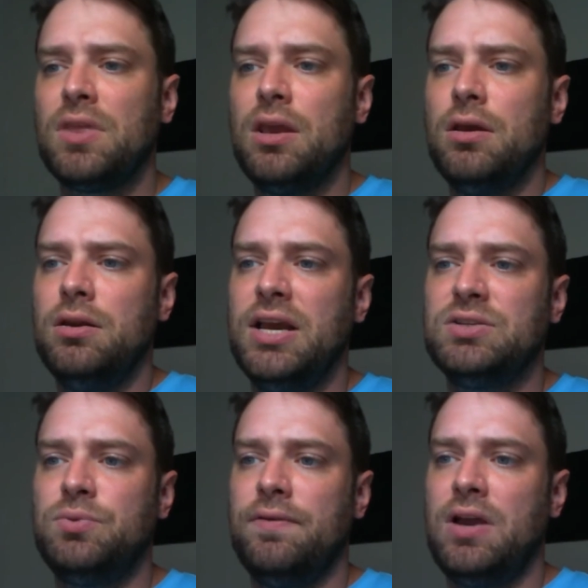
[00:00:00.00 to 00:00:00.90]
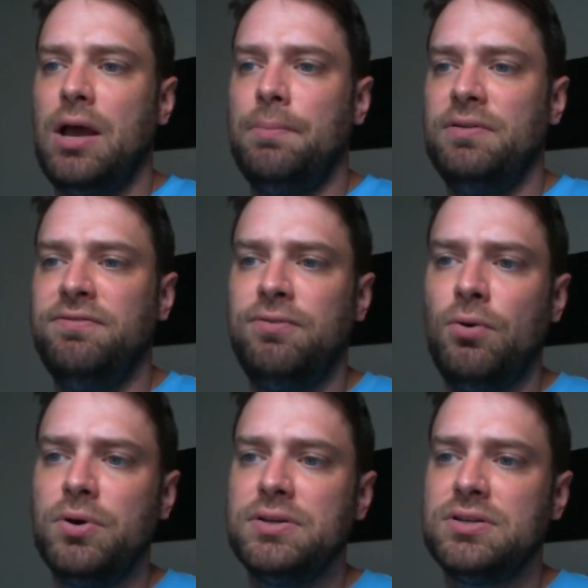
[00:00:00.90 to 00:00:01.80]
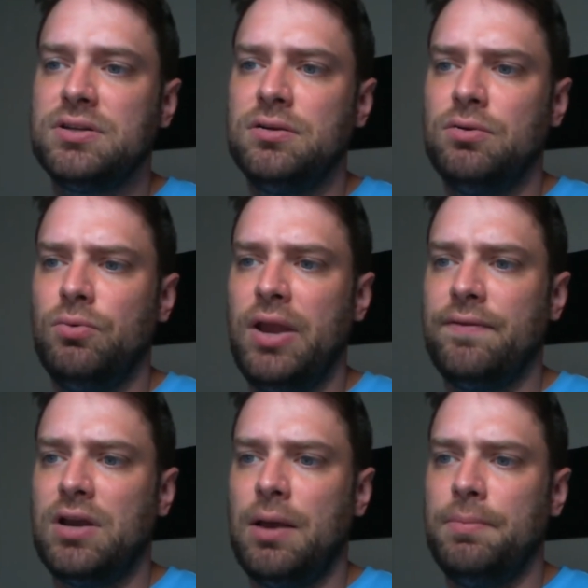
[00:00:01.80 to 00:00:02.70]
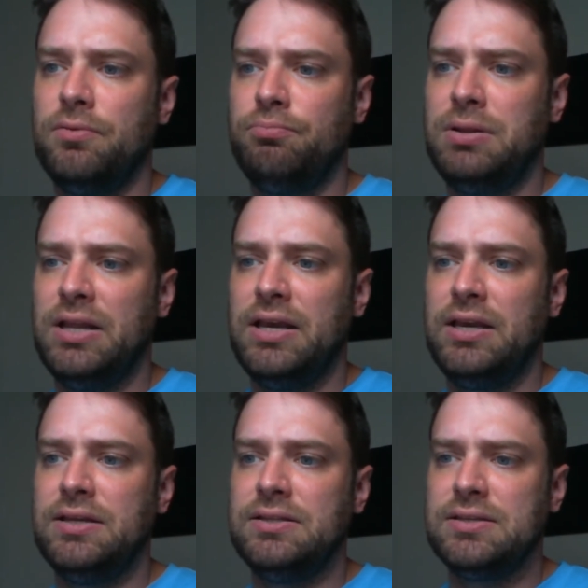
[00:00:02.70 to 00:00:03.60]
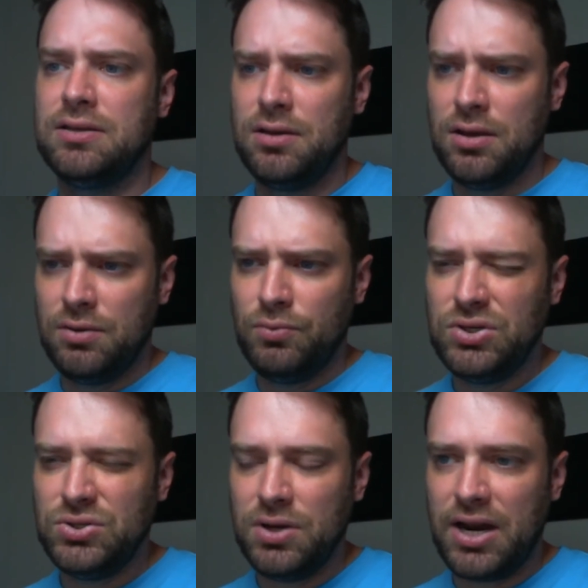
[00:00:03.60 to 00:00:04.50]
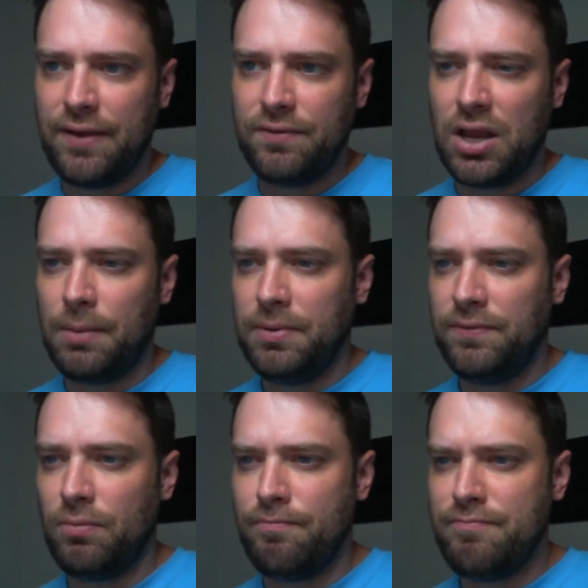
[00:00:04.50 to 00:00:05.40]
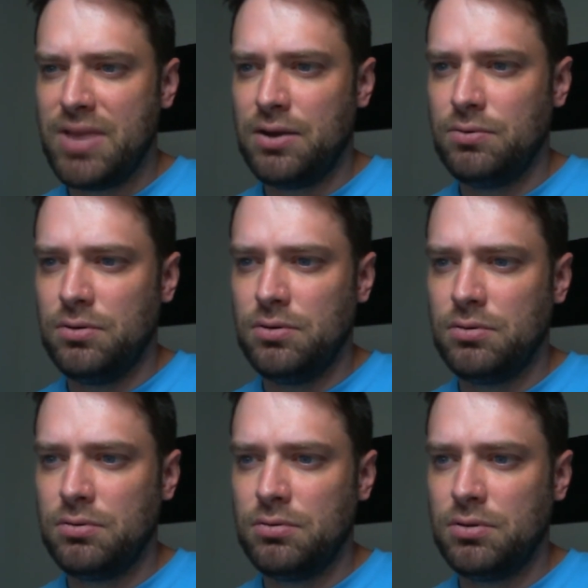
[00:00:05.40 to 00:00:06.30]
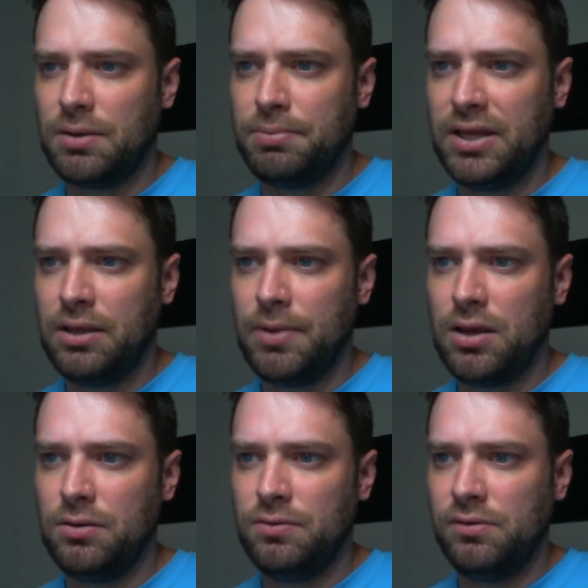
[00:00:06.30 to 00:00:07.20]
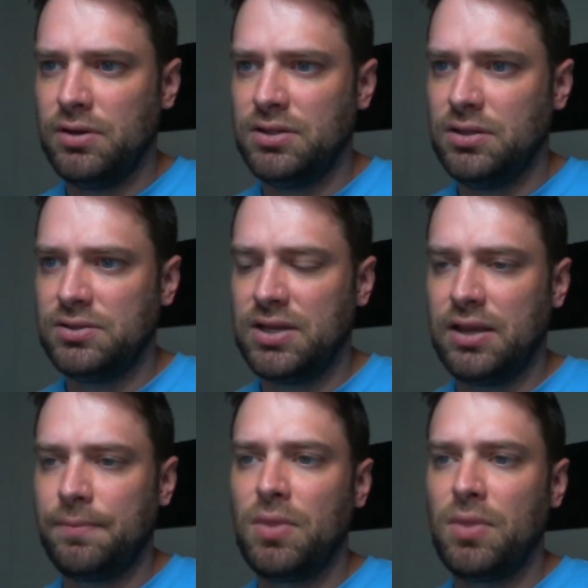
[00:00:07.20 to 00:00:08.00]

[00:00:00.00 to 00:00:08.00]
Next, we have a copy of Forest. We have a copy of Plains. We do not have a copy of a mountain, like a plain mountain, it looks like.